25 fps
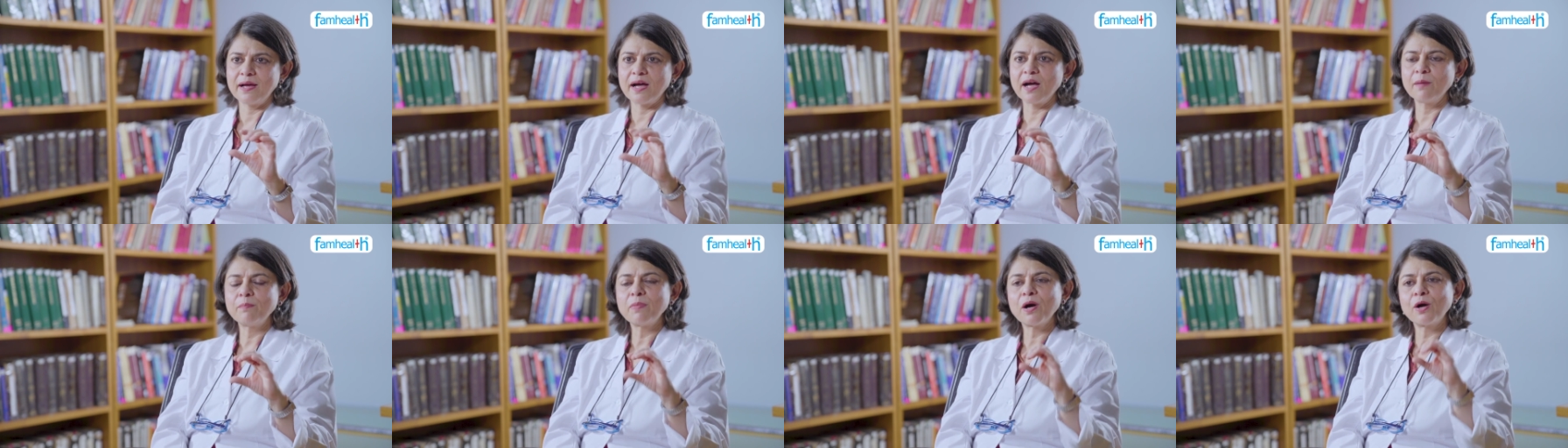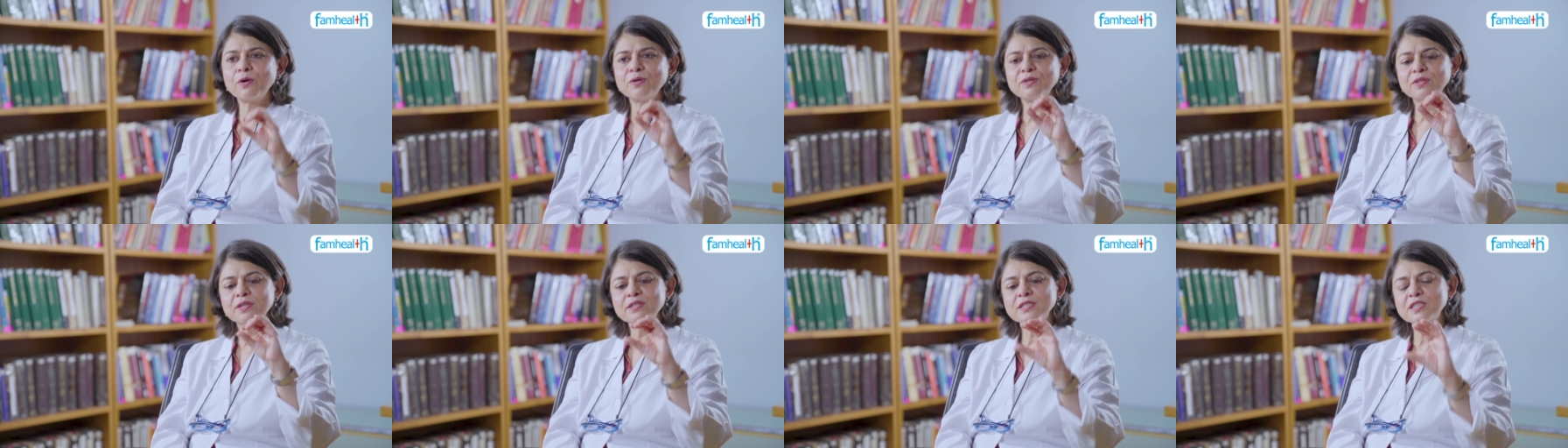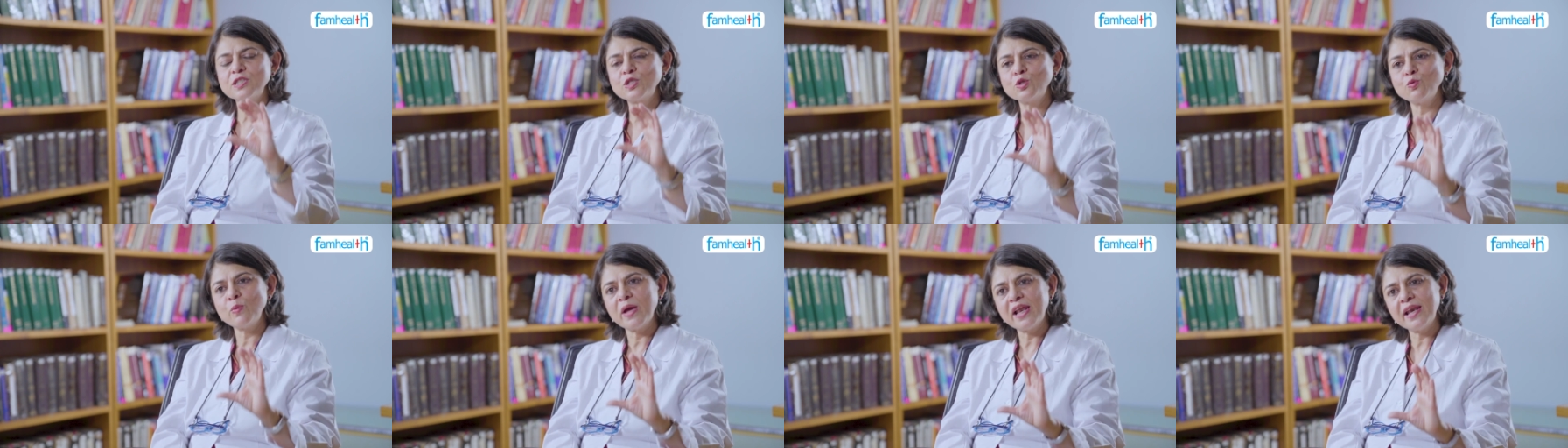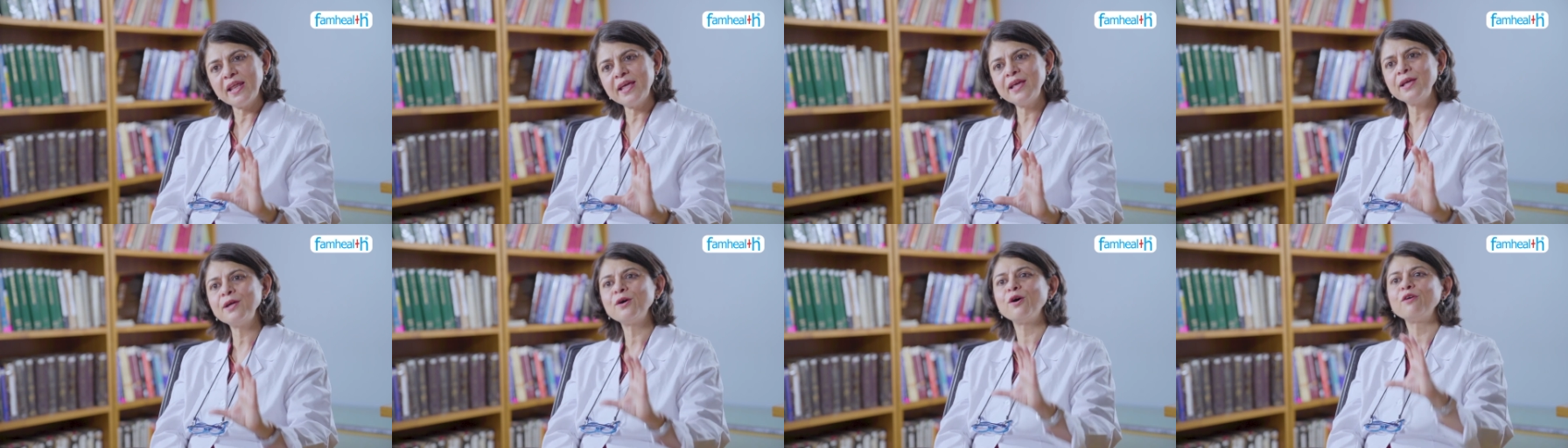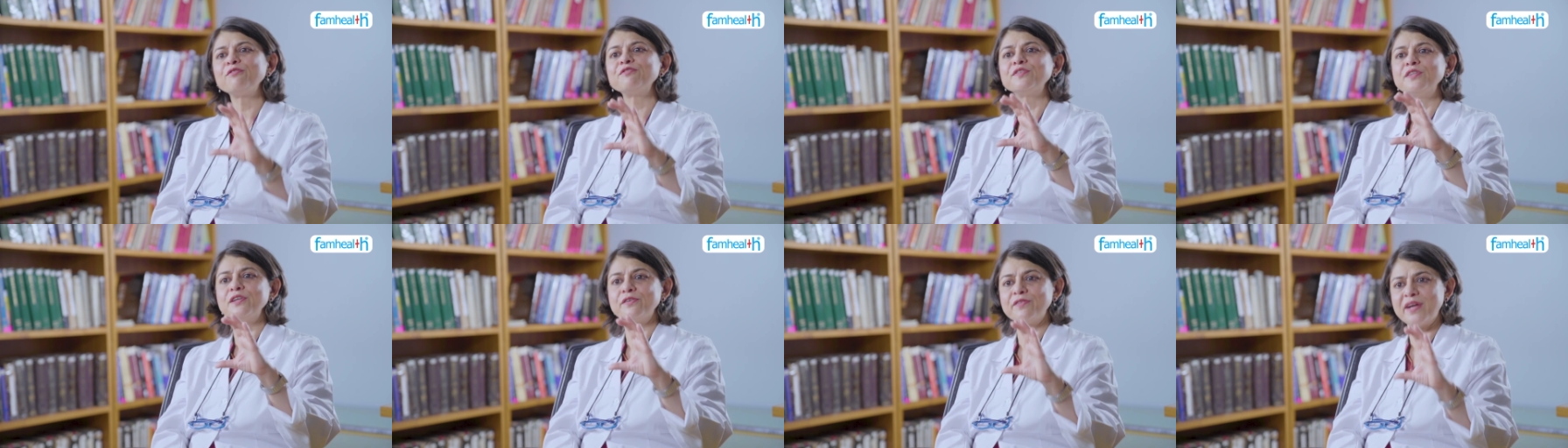about the swelling
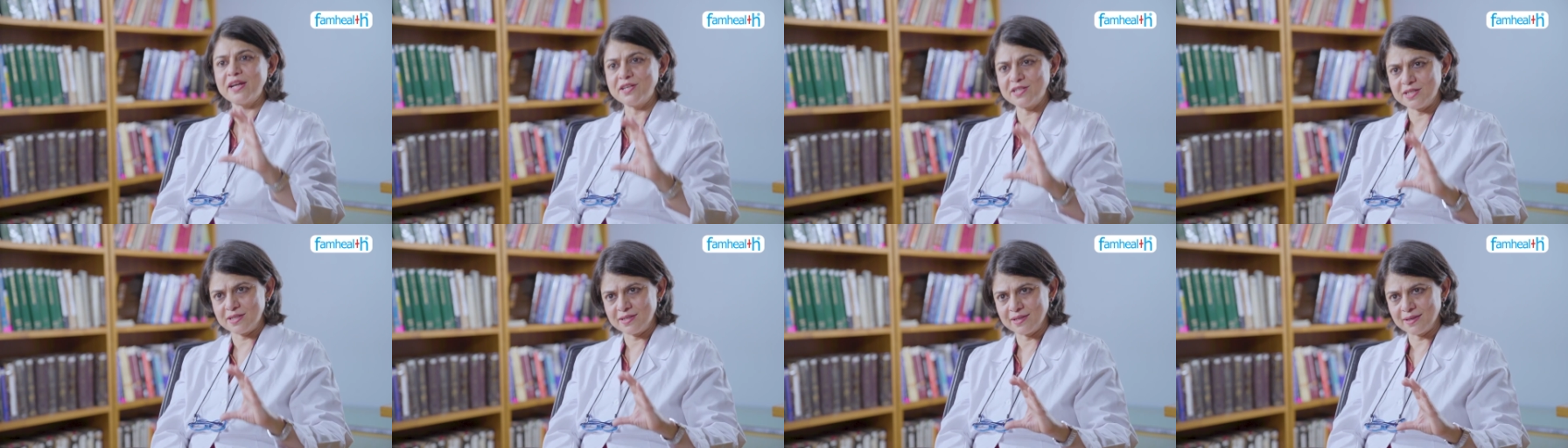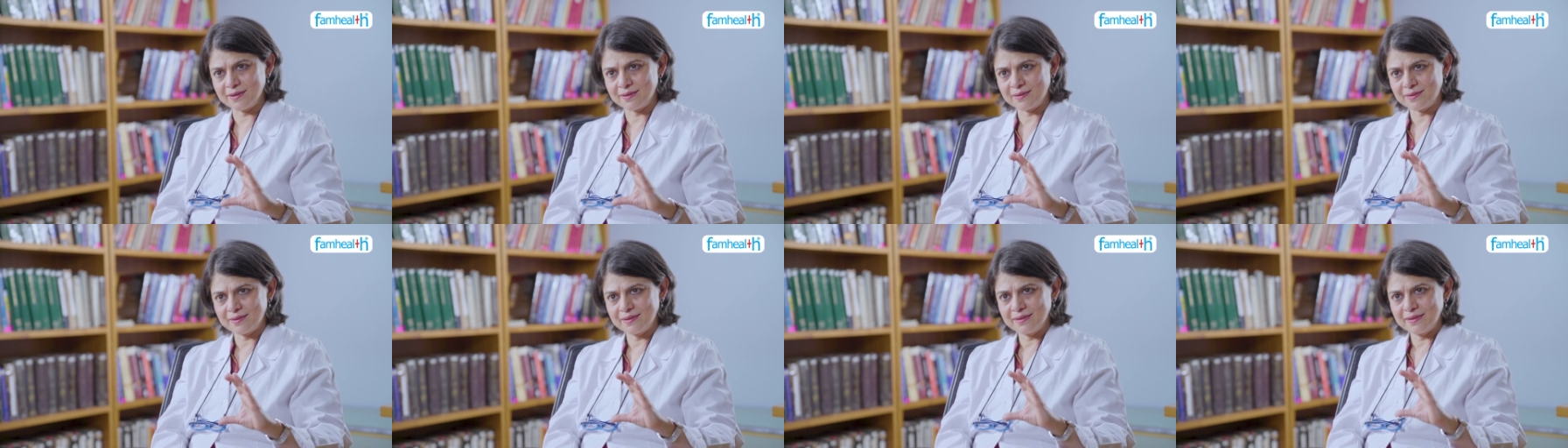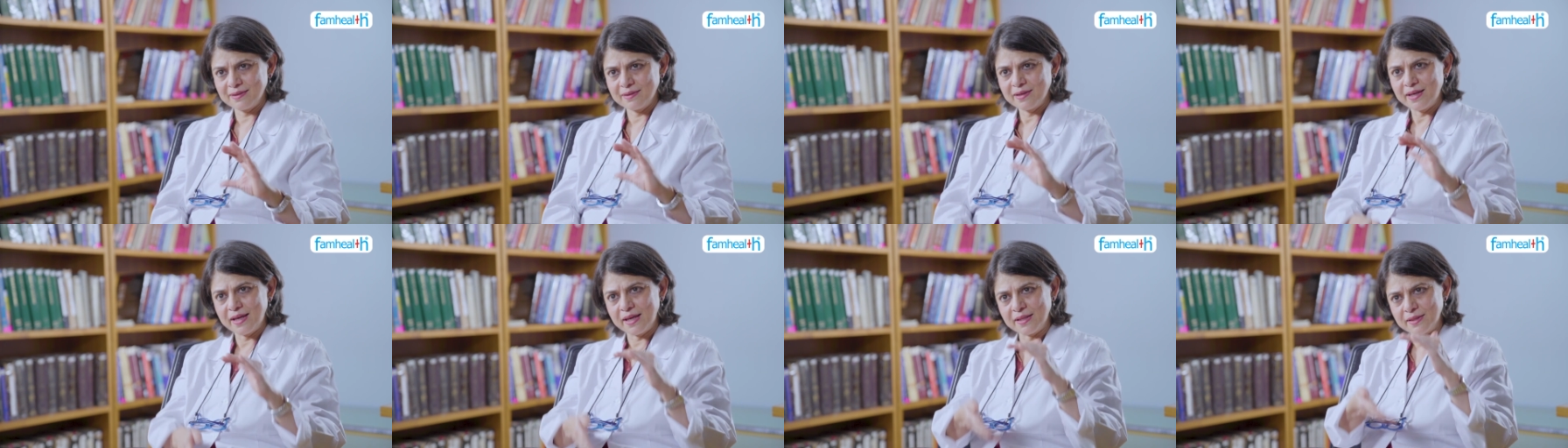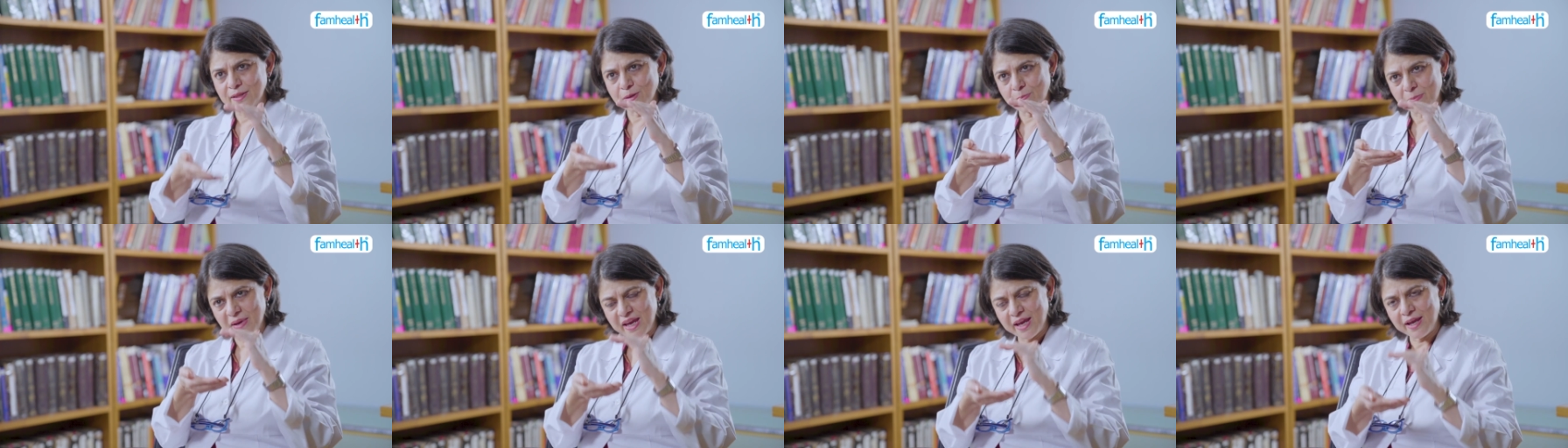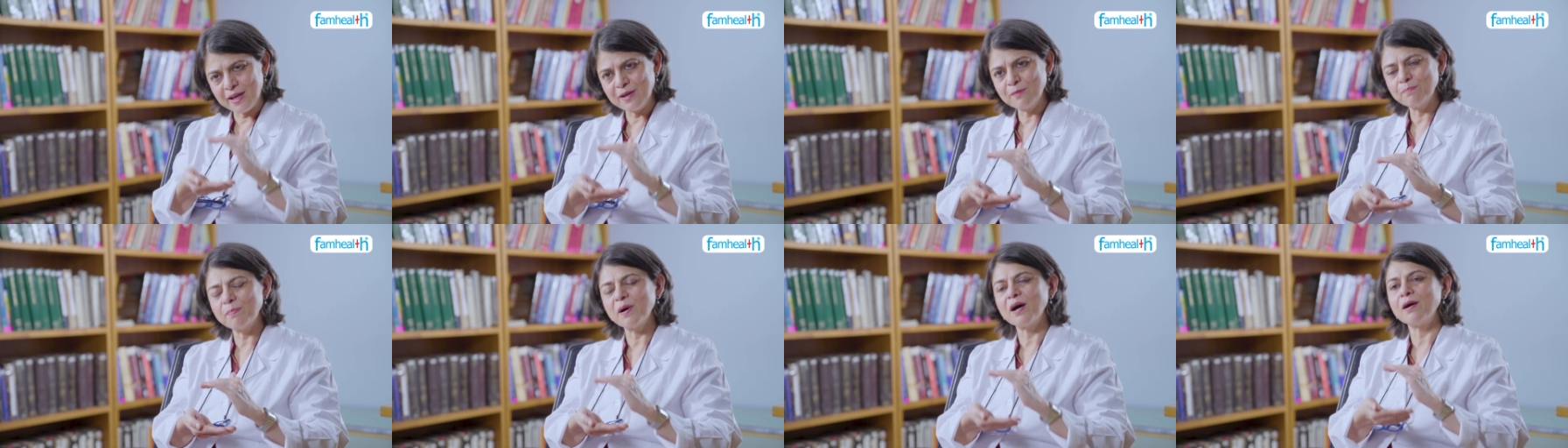of the retina in the
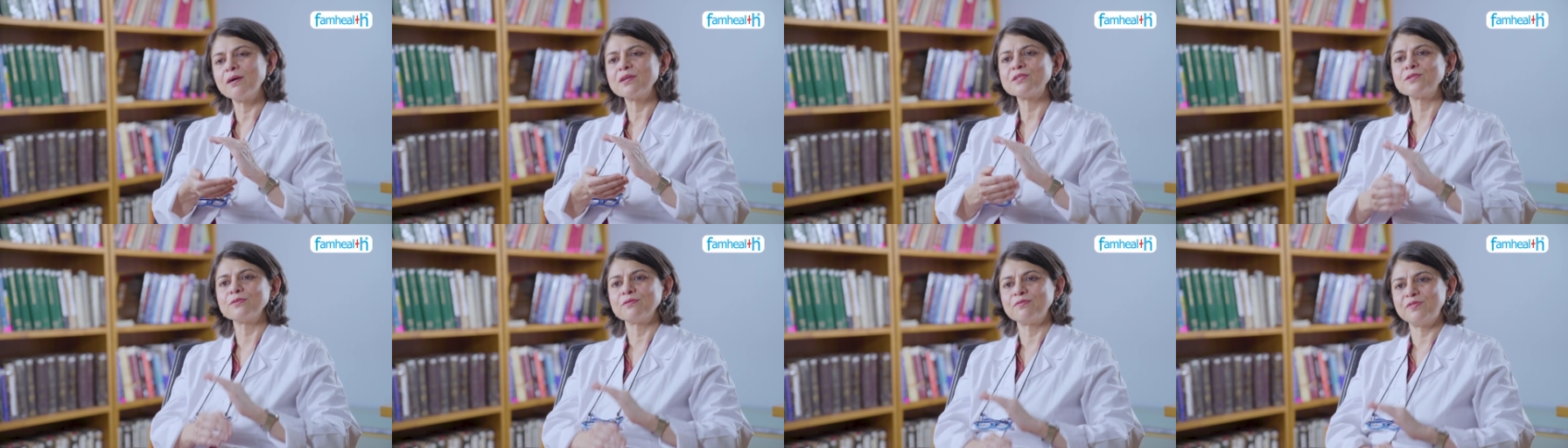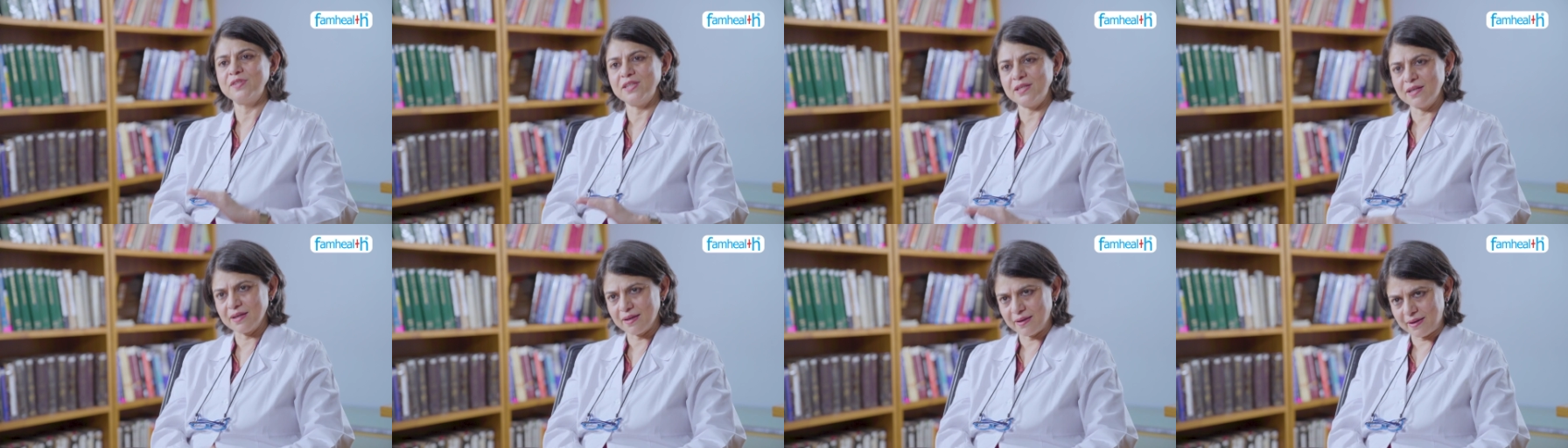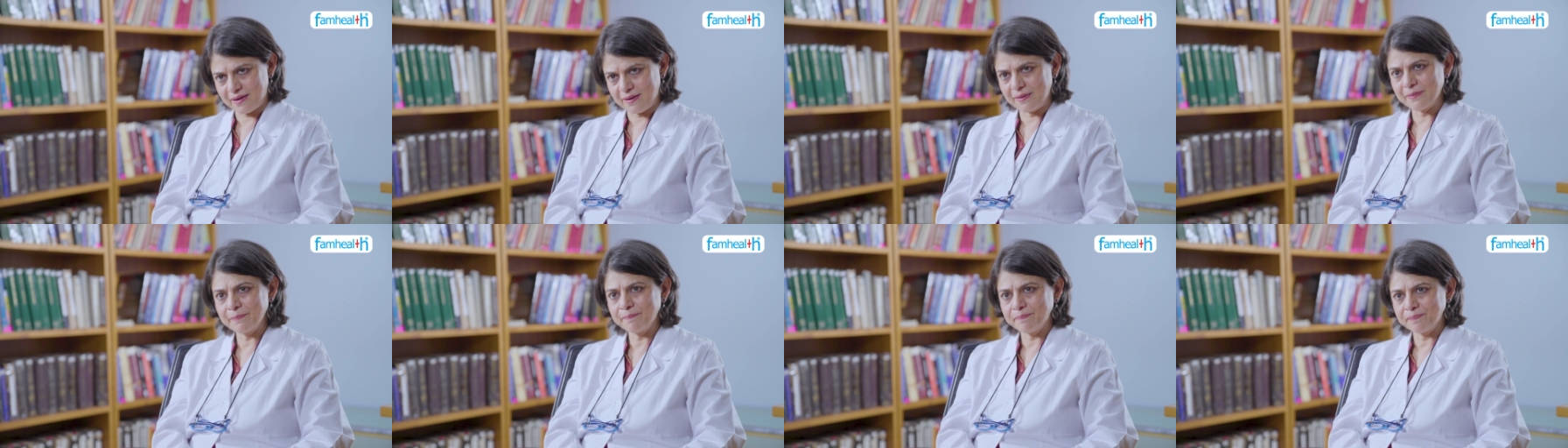main part of the eye.